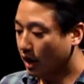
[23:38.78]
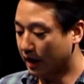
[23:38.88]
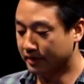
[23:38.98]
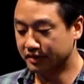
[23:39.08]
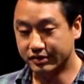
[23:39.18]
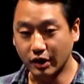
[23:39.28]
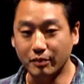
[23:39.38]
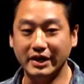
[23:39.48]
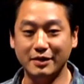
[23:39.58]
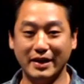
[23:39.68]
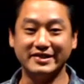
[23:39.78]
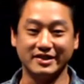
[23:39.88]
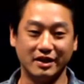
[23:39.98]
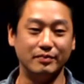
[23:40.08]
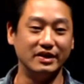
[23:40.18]
And there's so many
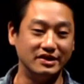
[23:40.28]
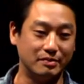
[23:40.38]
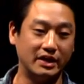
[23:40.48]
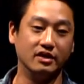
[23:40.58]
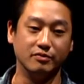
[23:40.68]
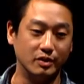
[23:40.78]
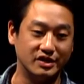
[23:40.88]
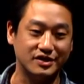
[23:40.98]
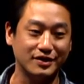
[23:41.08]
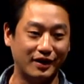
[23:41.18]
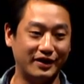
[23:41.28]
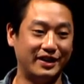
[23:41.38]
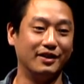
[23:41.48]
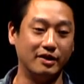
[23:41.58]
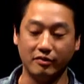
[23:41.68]
amazing companies, many of which are
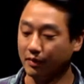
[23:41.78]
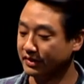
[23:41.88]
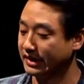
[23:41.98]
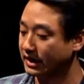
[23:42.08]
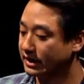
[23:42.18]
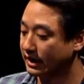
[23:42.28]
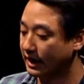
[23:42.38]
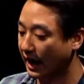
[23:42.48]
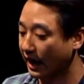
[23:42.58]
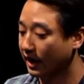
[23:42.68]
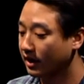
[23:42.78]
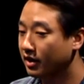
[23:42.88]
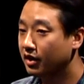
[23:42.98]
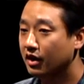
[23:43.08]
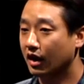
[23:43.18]
here and represented today
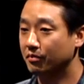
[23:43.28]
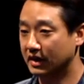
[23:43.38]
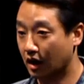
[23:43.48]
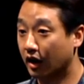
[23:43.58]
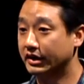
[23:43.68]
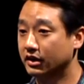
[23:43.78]
in our